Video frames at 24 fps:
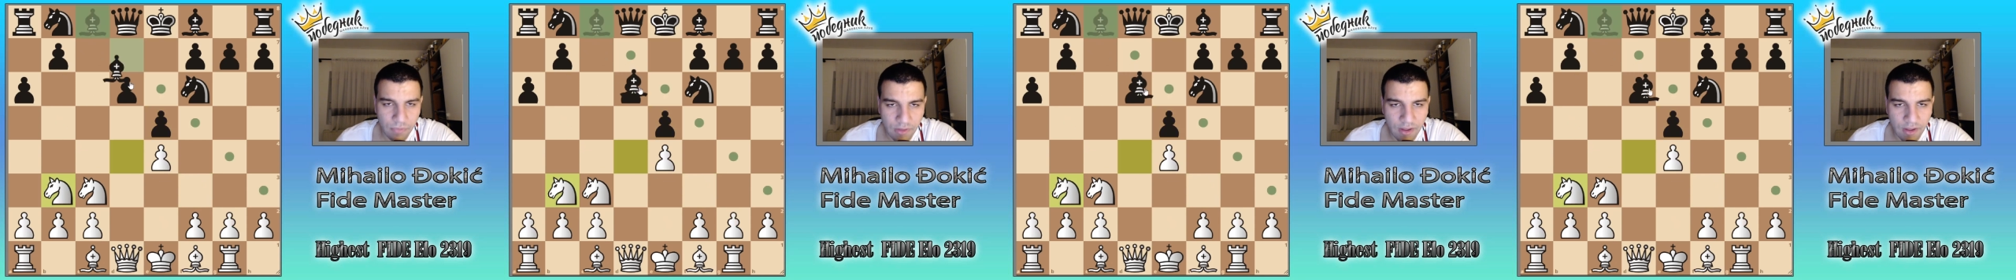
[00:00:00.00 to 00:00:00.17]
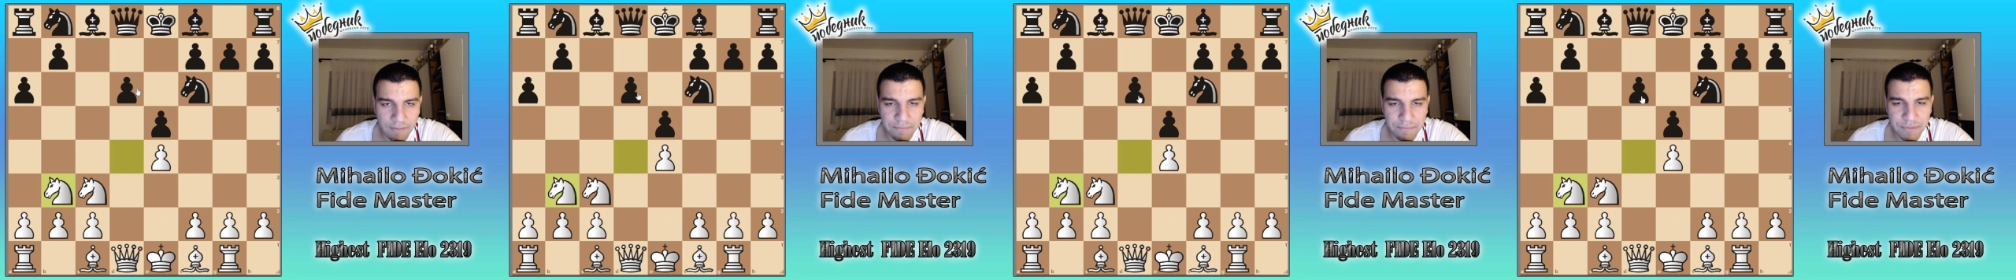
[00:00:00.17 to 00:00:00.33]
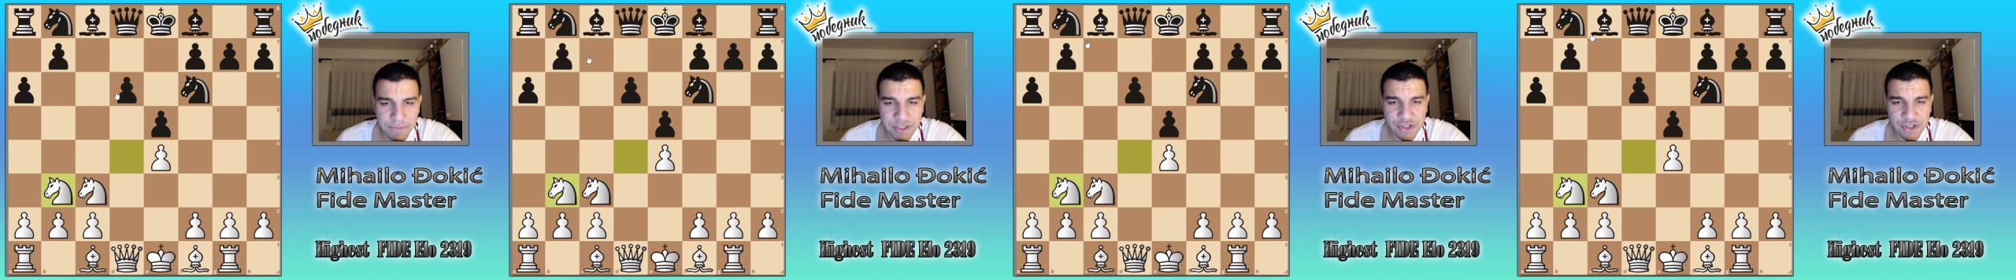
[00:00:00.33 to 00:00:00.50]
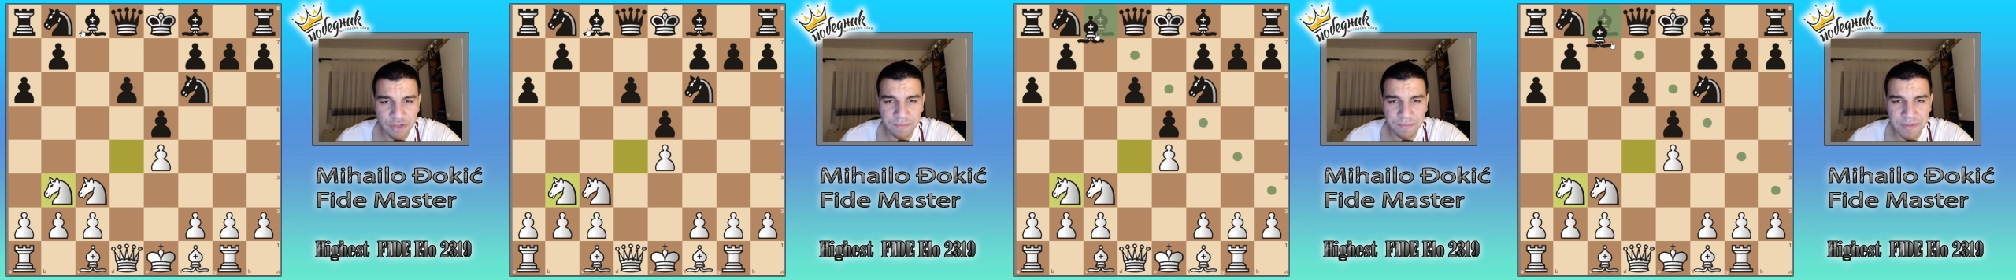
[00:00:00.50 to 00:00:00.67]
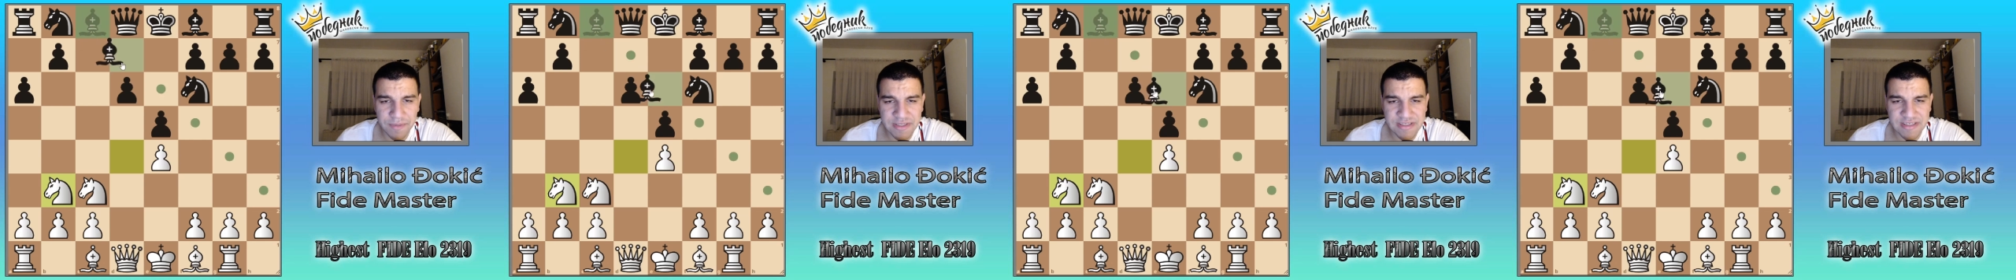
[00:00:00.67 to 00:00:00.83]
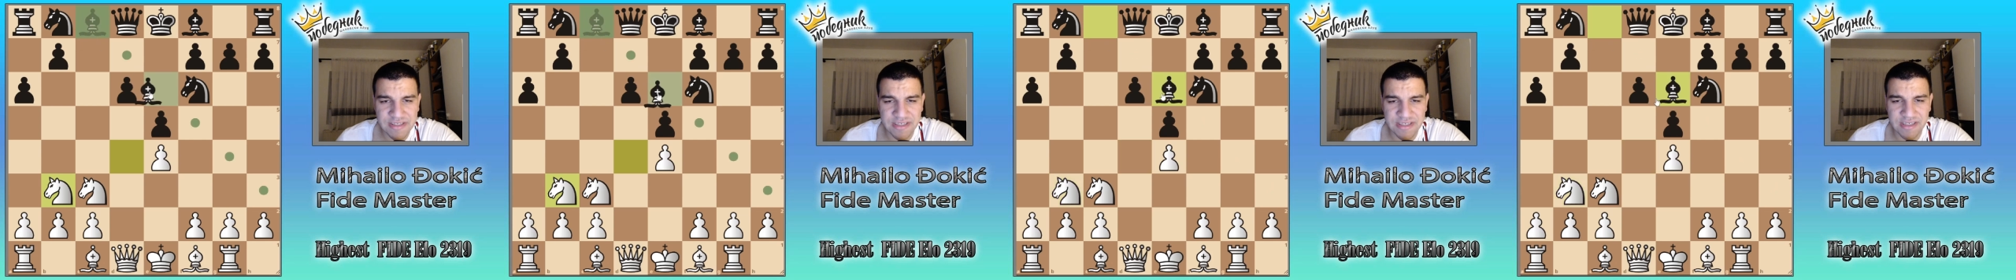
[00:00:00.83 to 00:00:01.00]
bishop
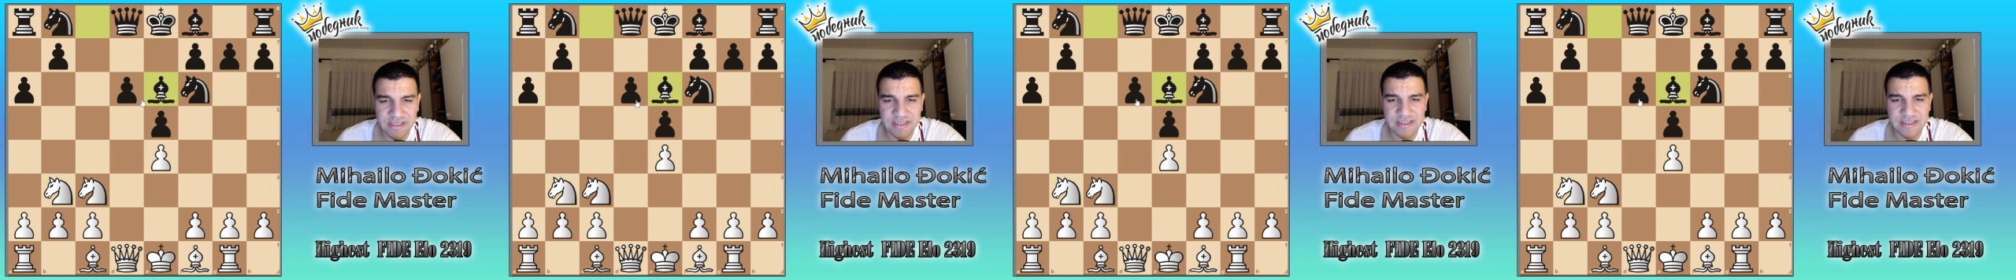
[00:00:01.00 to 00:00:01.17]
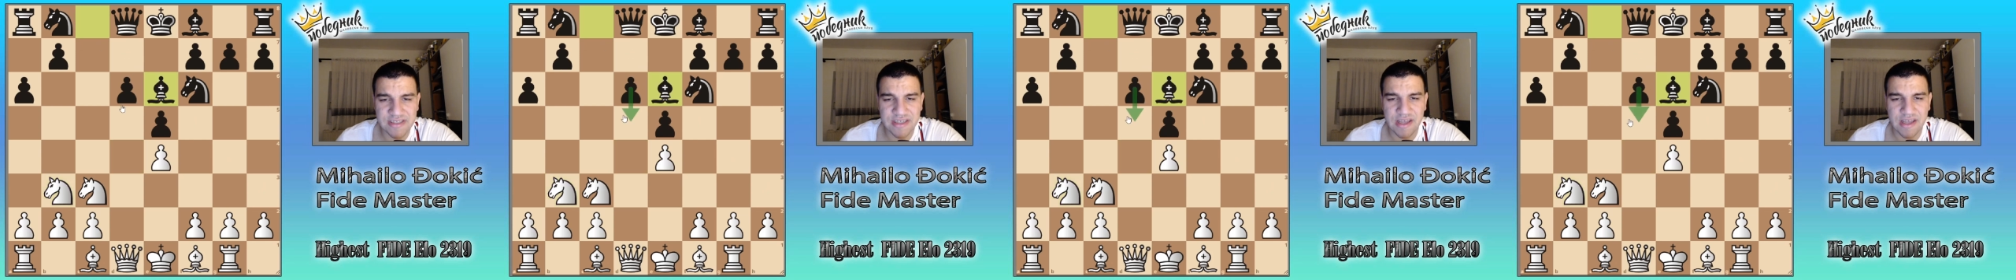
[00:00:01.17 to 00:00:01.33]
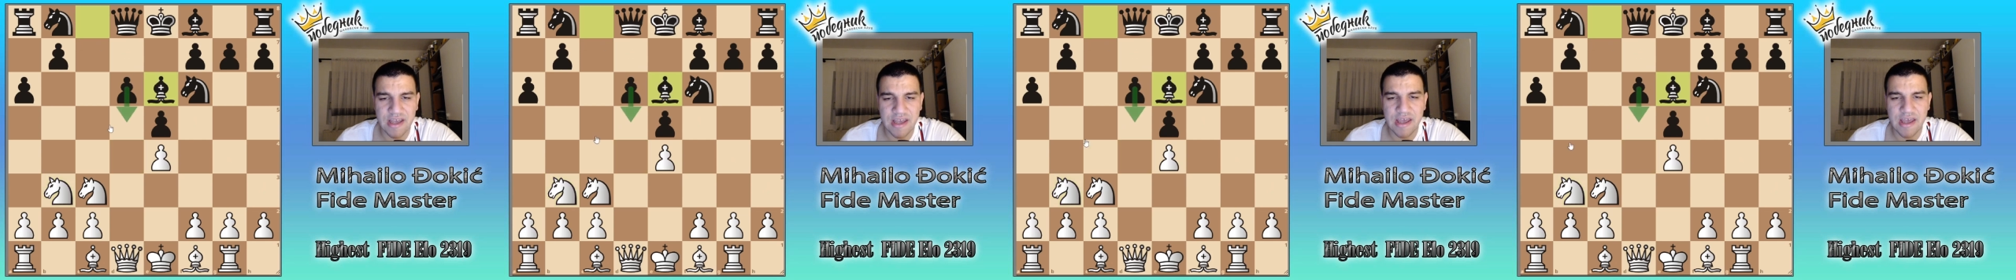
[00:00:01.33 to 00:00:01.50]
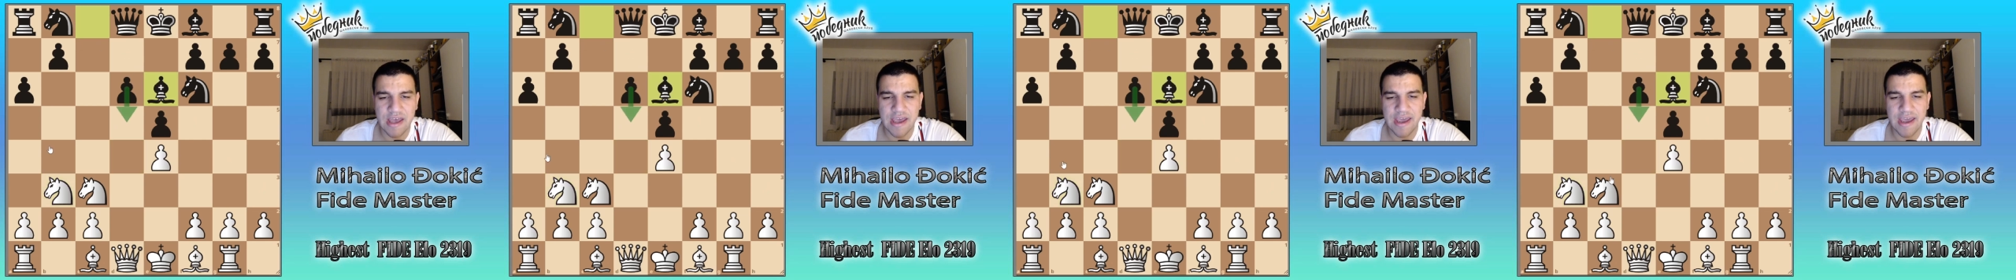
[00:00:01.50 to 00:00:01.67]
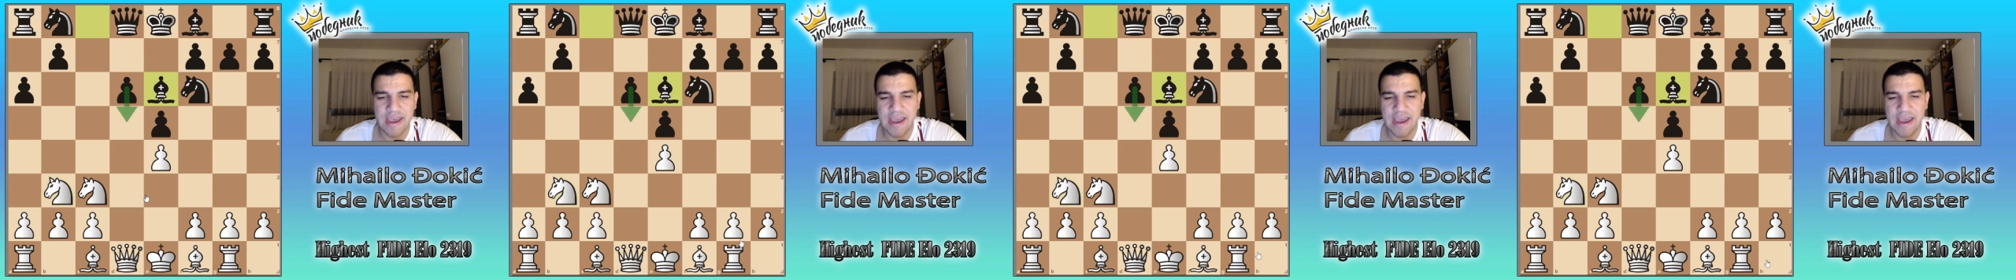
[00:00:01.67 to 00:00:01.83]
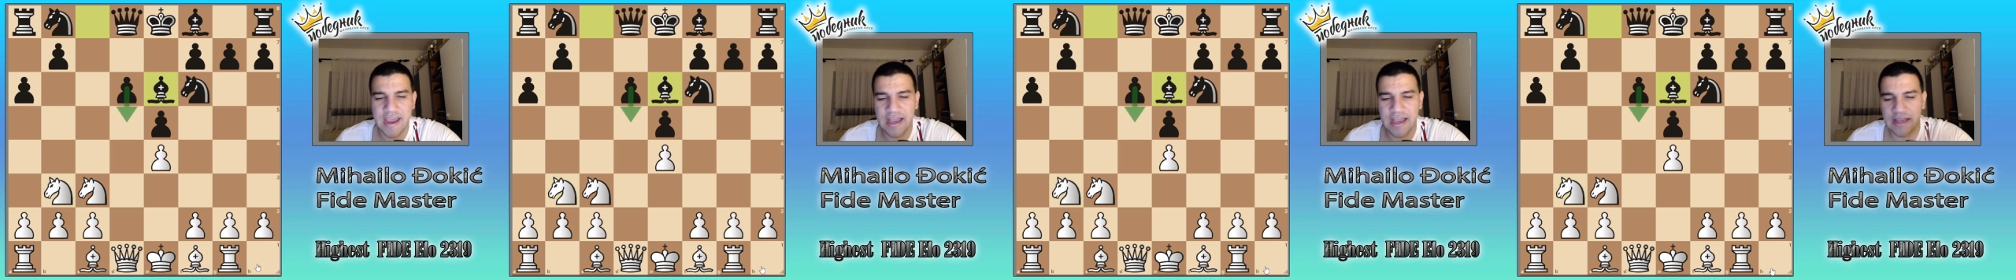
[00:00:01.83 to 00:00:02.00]
e6,
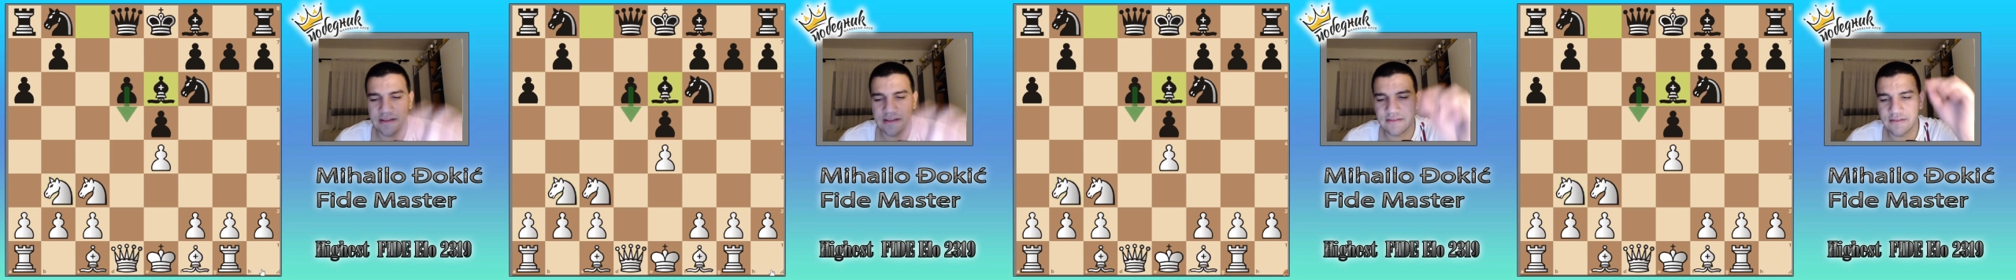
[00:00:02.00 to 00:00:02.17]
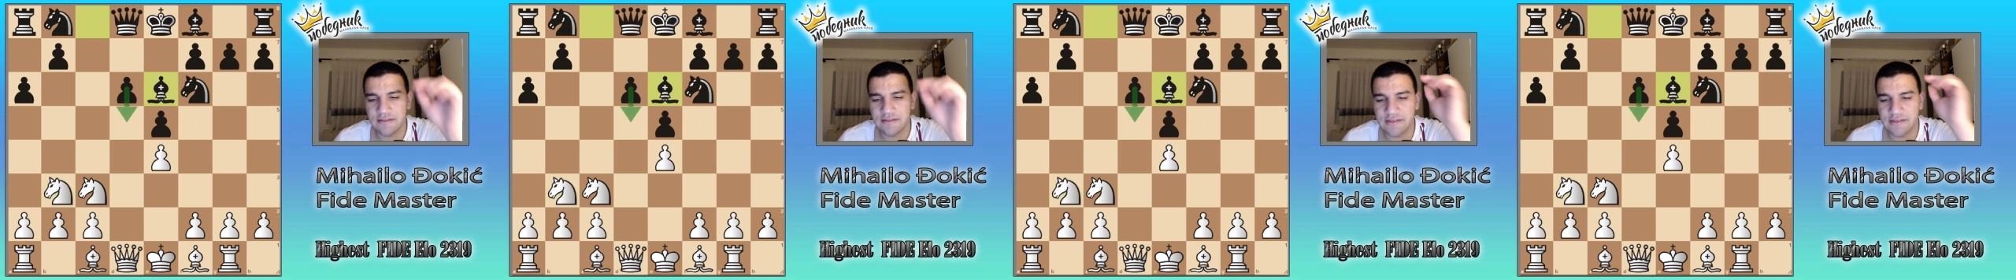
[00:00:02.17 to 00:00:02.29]
and